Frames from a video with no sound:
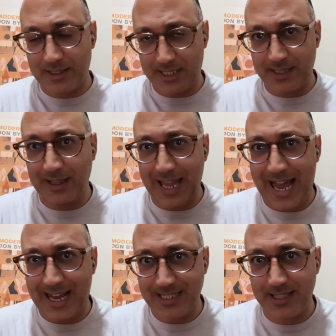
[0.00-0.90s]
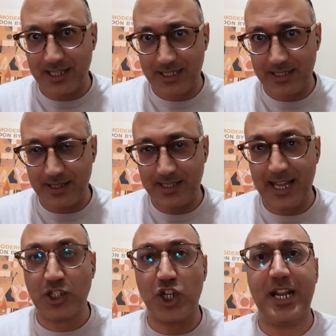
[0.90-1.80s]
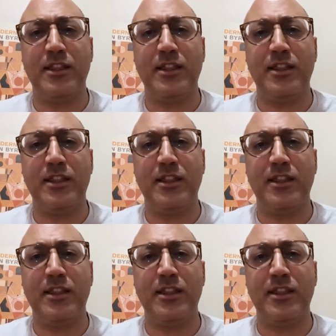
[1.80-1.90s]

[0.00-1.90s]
still has this tension.